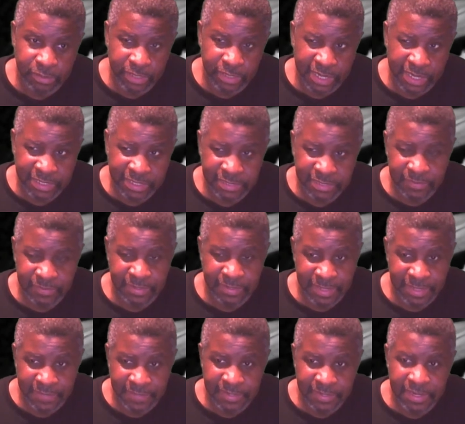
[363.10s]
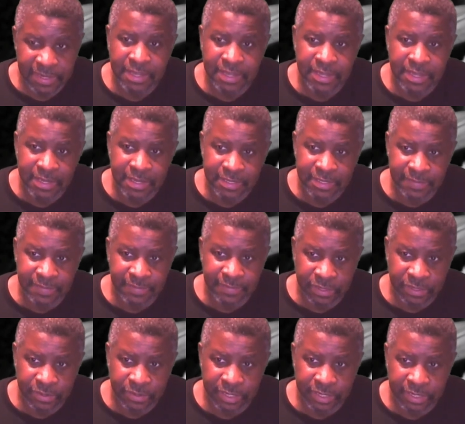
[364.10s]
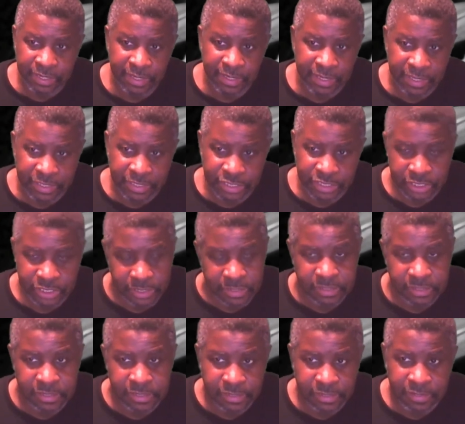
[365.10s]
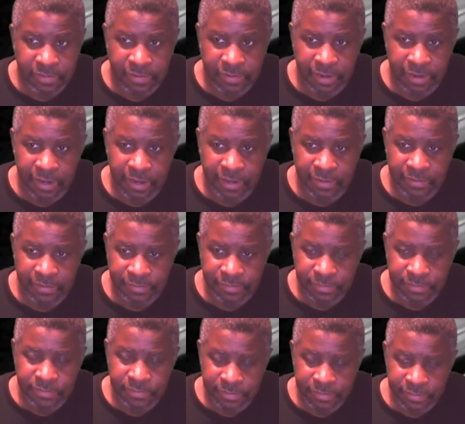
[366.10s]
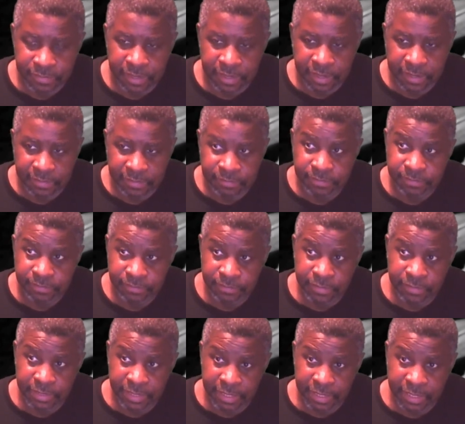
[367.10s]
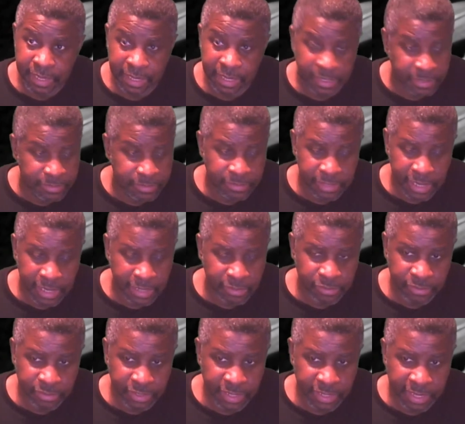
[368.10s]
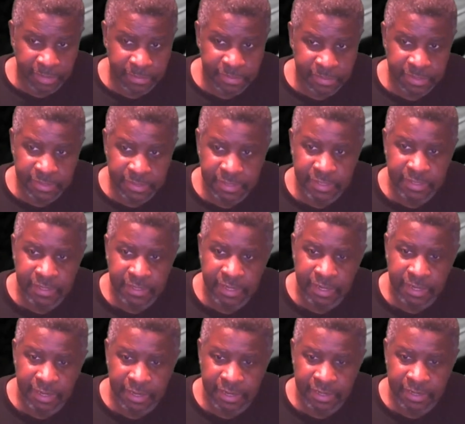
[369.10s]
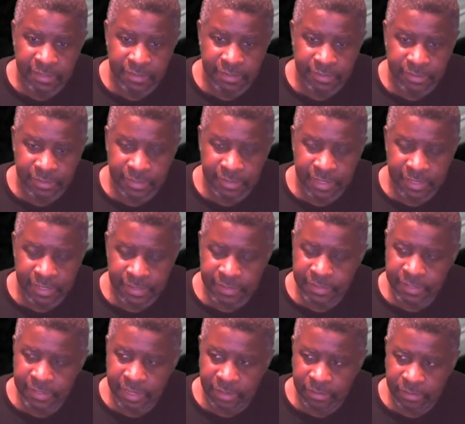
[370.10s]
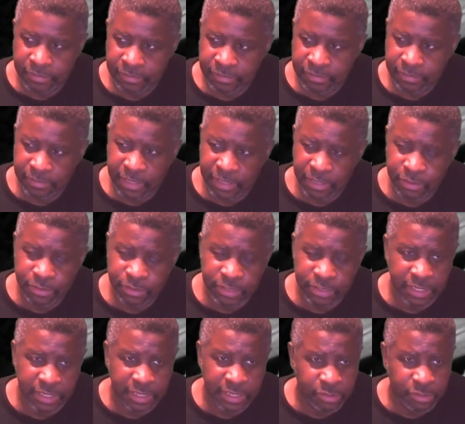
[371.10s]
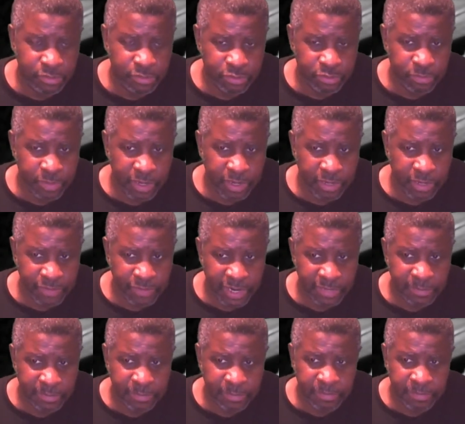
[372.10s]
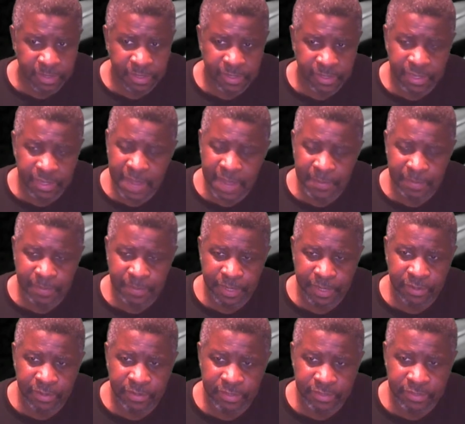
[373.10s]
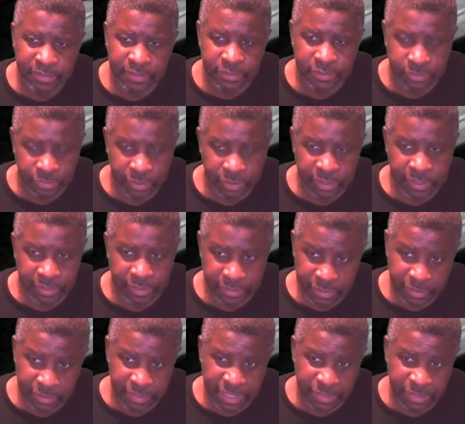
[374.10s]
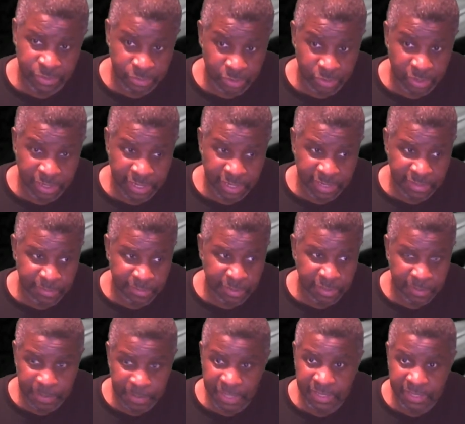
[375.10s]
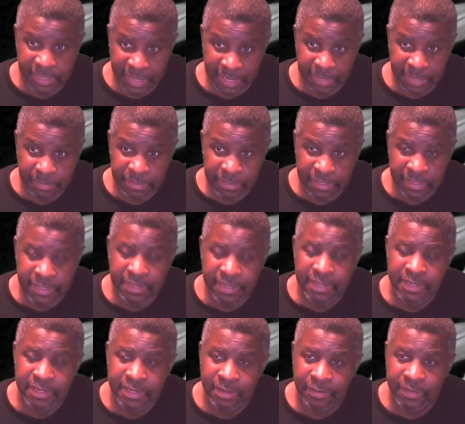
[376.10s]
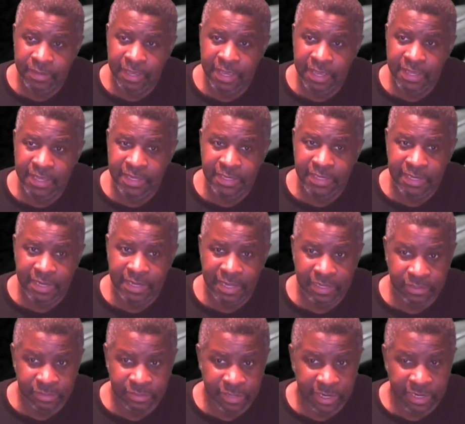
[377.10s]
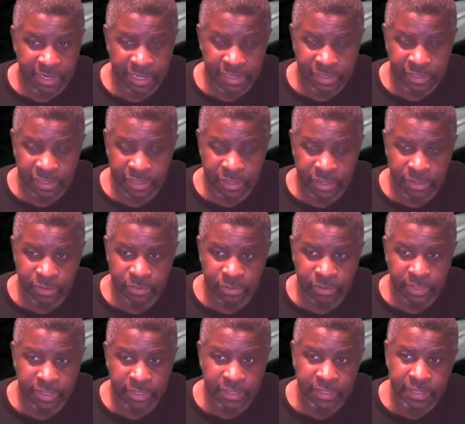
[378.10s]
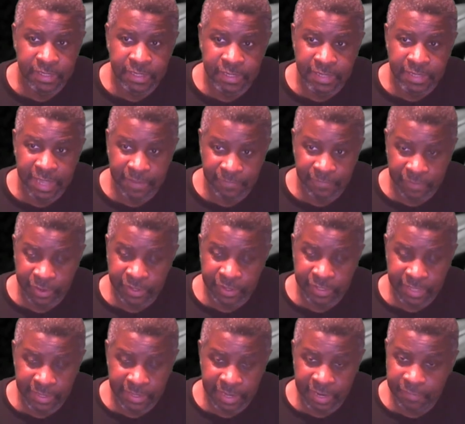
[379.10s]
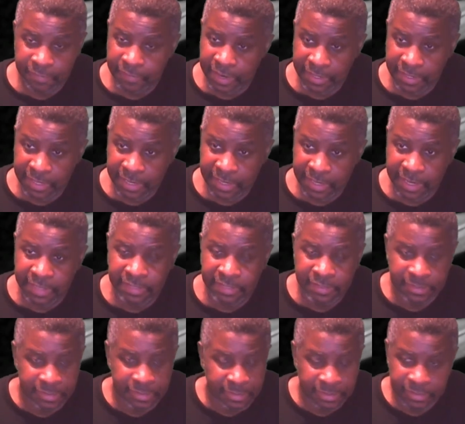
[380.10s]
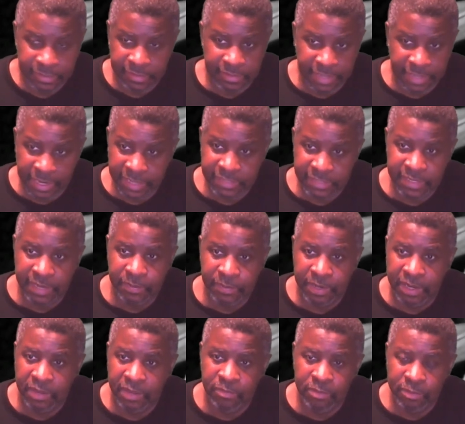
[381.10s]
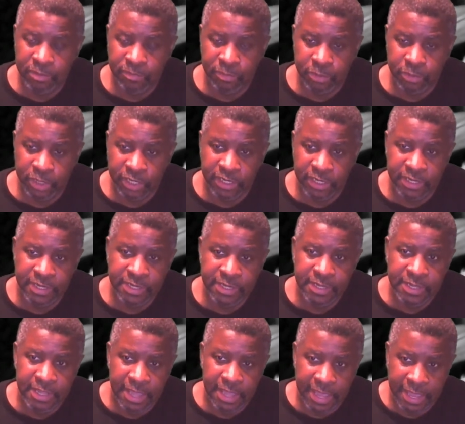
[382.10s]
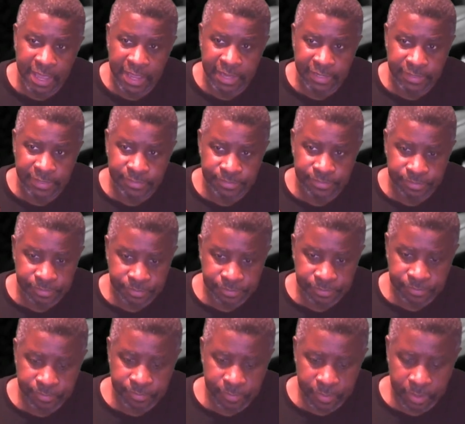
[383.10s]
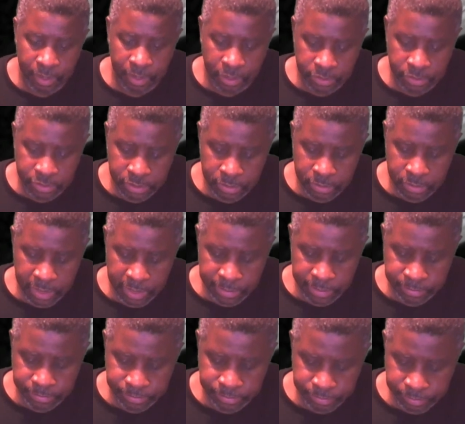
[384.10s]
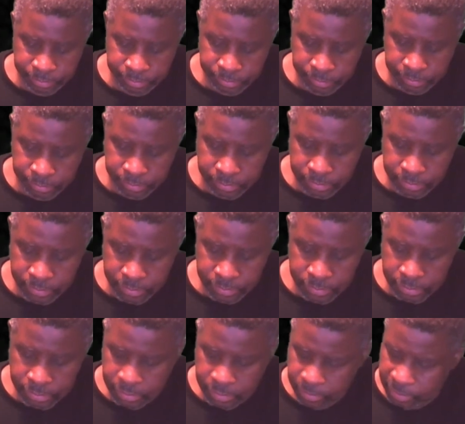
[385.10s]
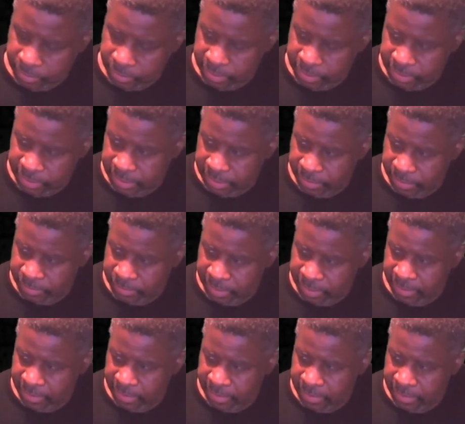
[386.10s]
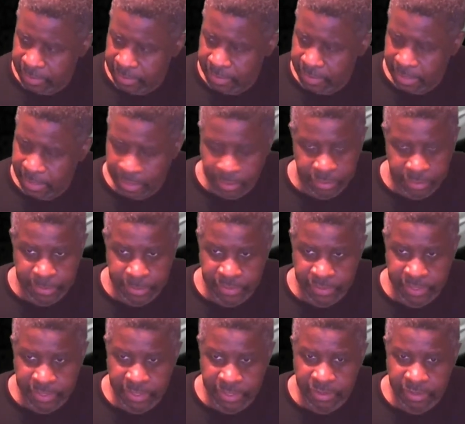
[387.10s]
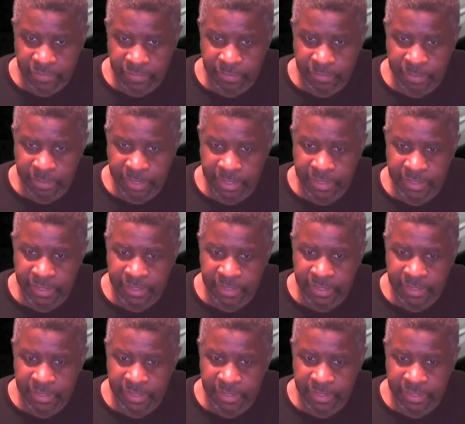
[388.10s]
the contest around 7:30 ish, and then I do the names. I use the YouTube random comment picker to draw, to not to draw the names, but to pick the names, okay? And then I'll try to get you the code that very same night, in fact, that night, the next day when I come home from work. And also, I was gonna say, sorry, I lost my train of thought for a minute.